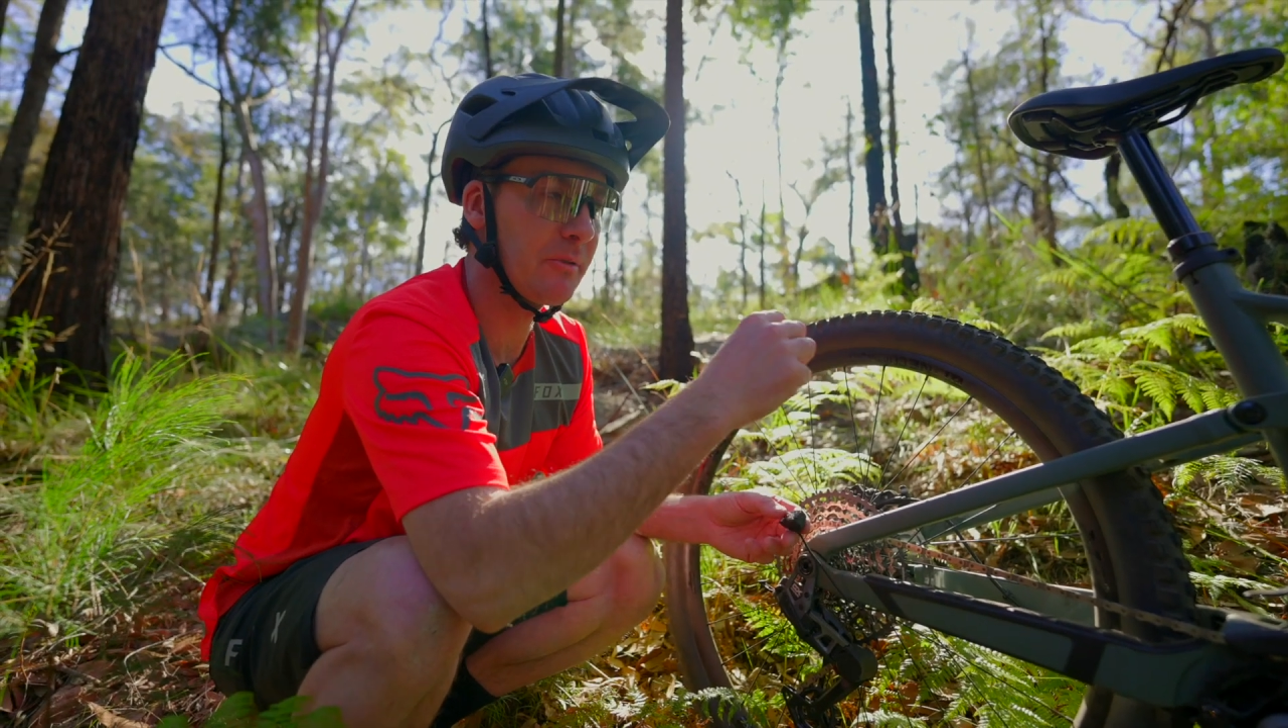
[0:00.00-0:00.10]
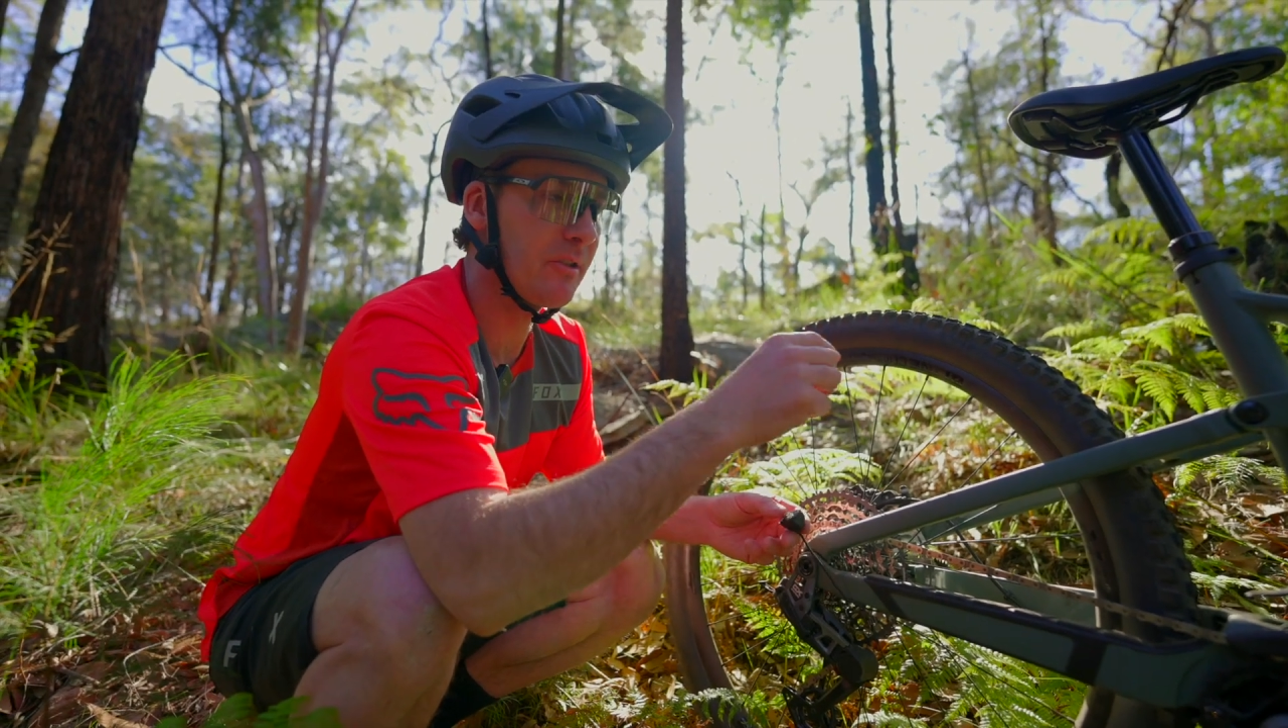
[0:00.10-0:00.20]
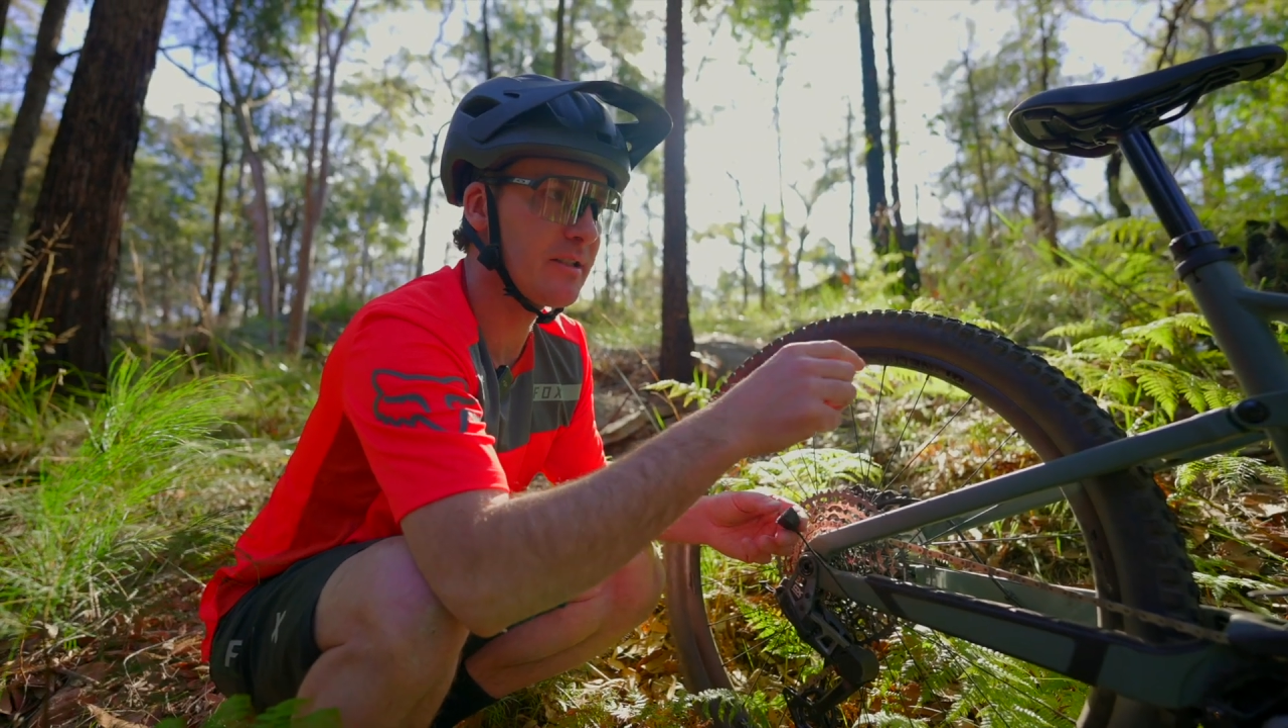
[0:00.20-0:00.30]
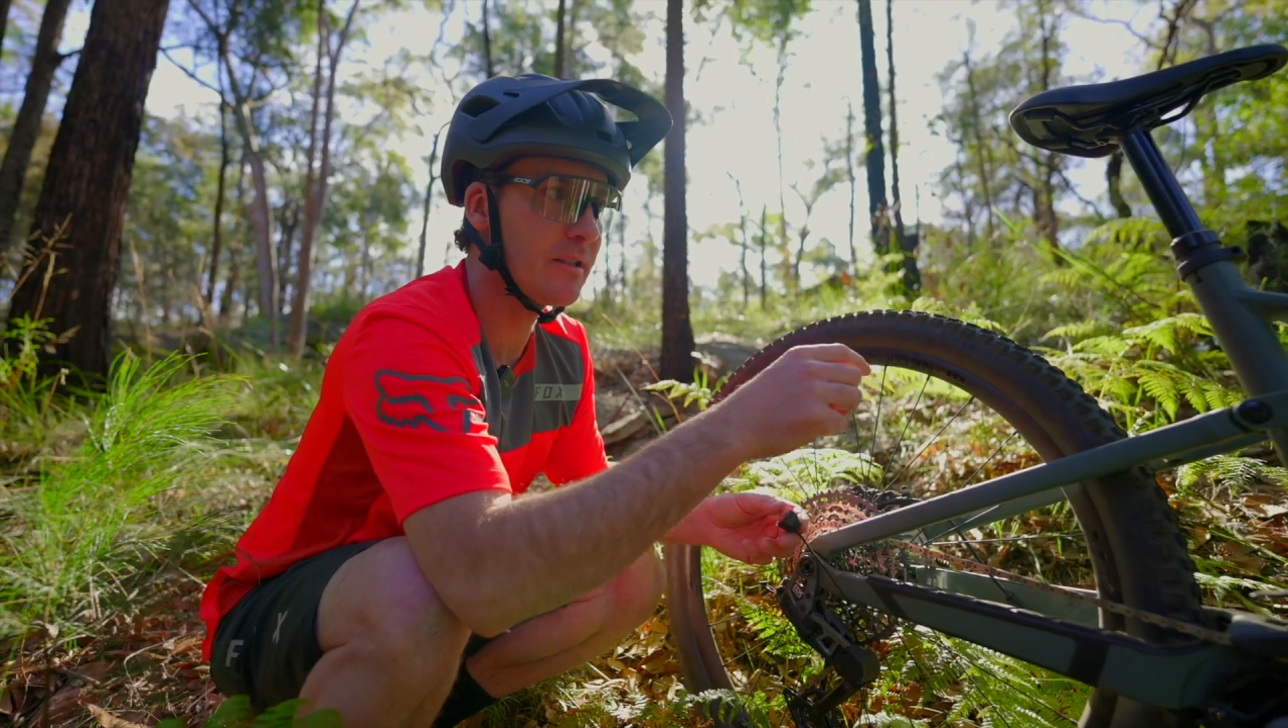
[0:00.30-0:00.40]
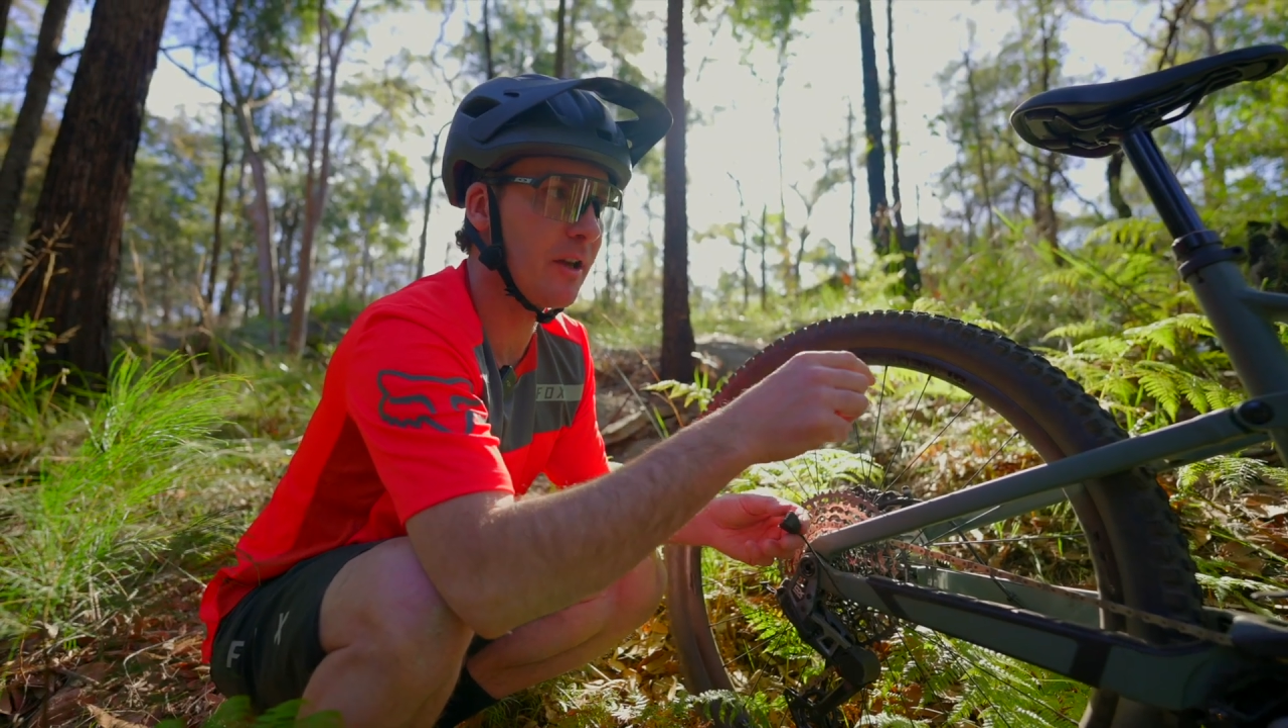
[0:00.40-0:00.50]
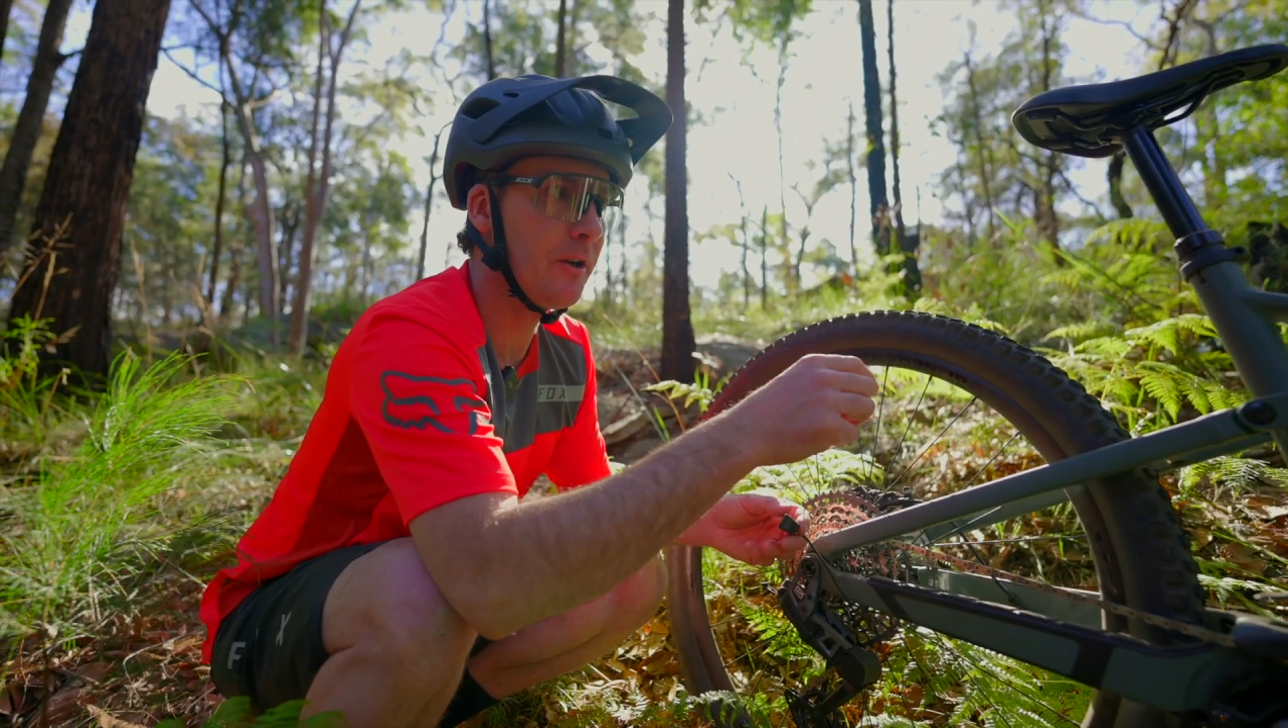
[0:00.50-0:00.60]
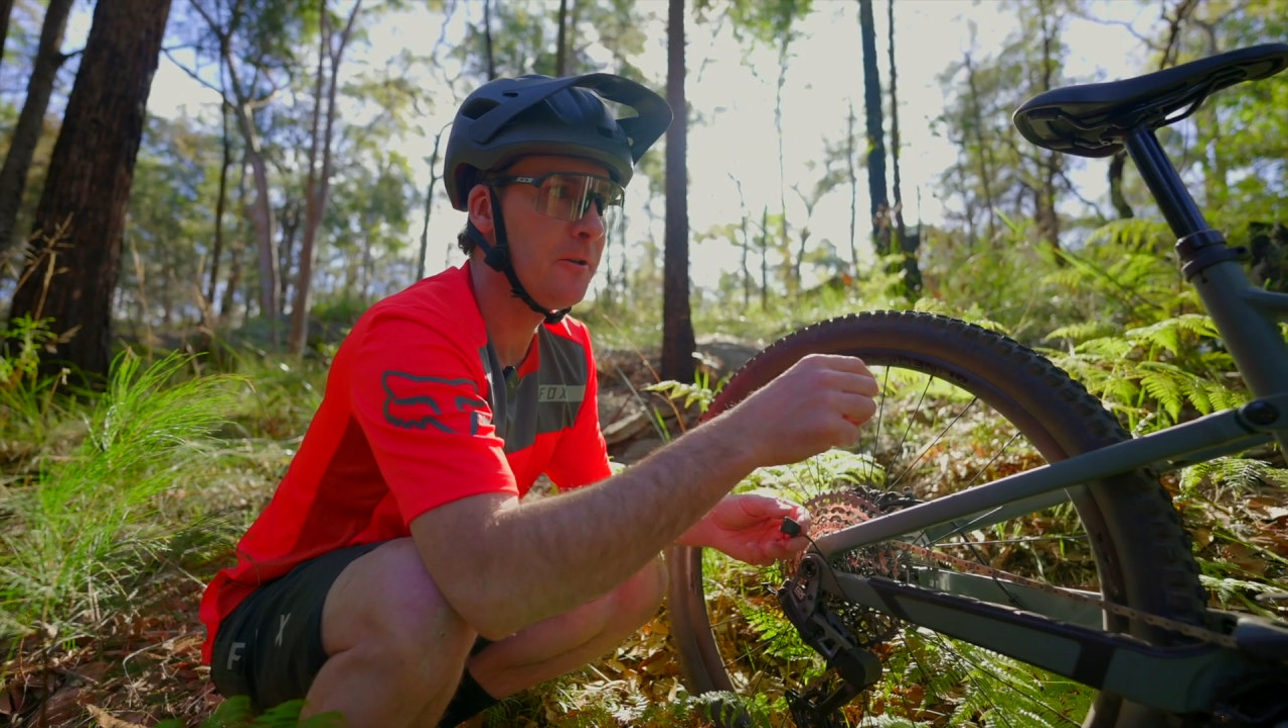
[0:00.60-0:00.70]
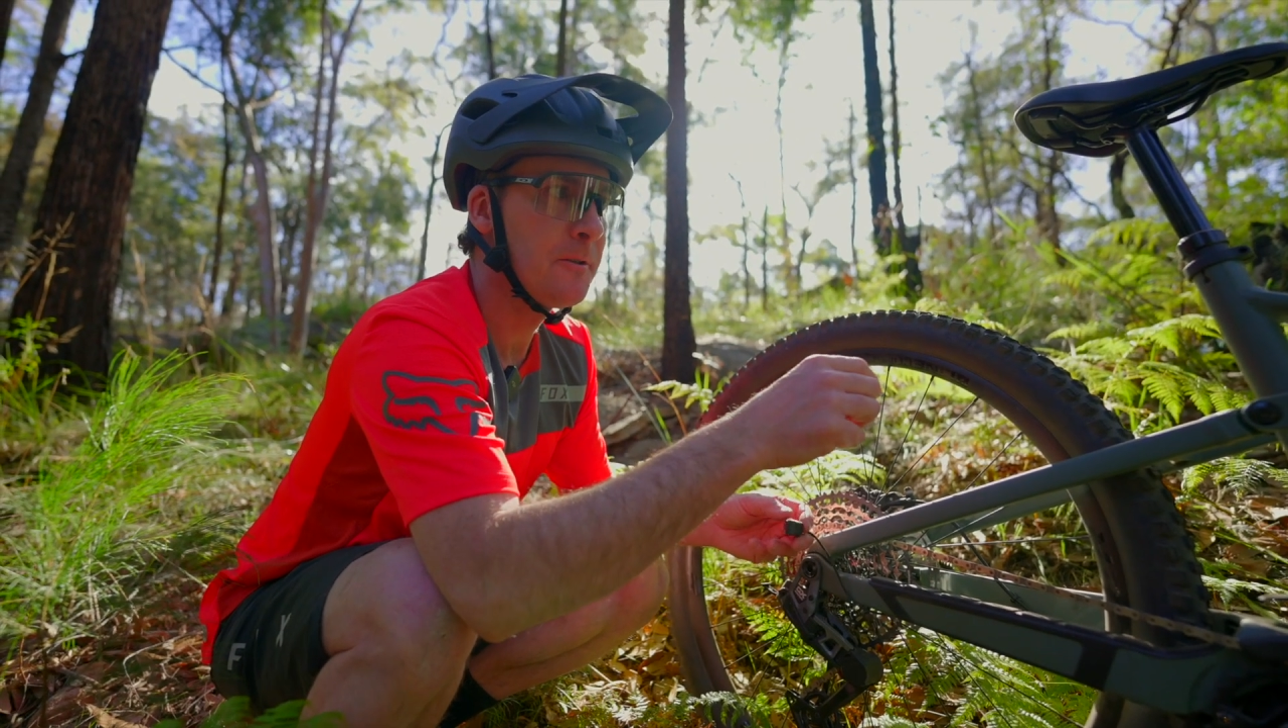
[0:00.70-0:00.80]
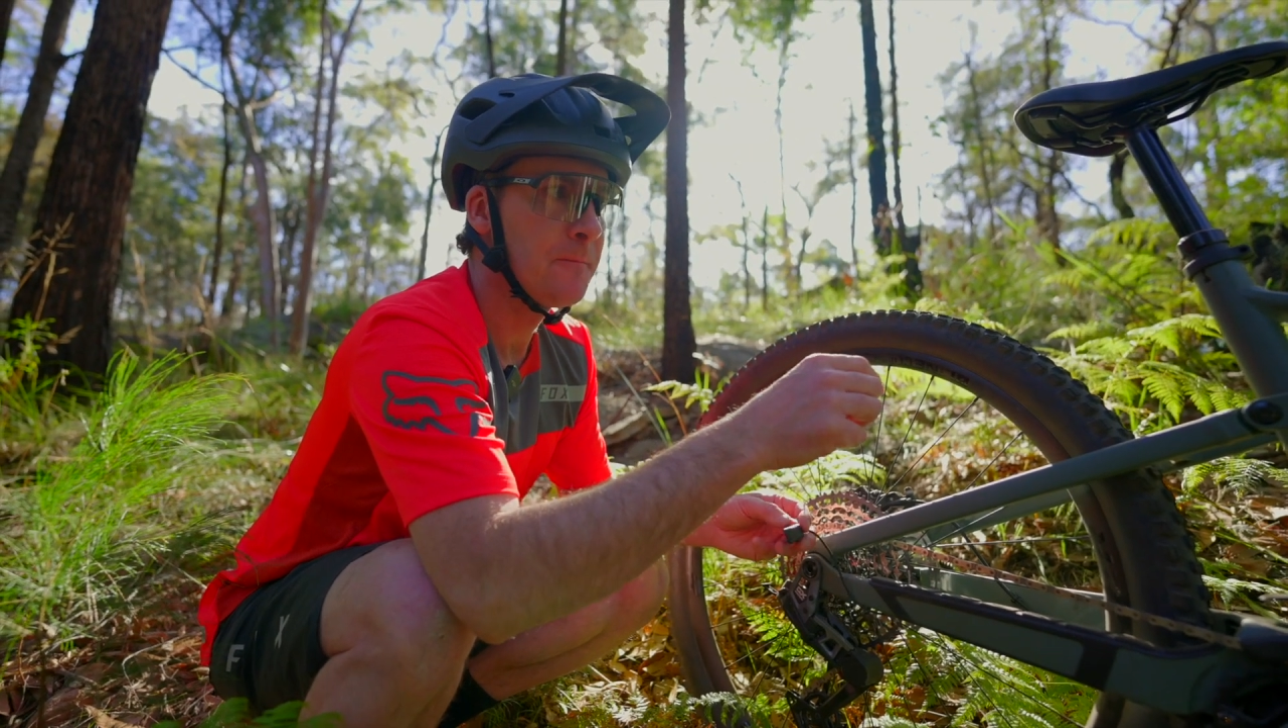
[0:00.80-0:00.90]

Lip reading: of rides ago.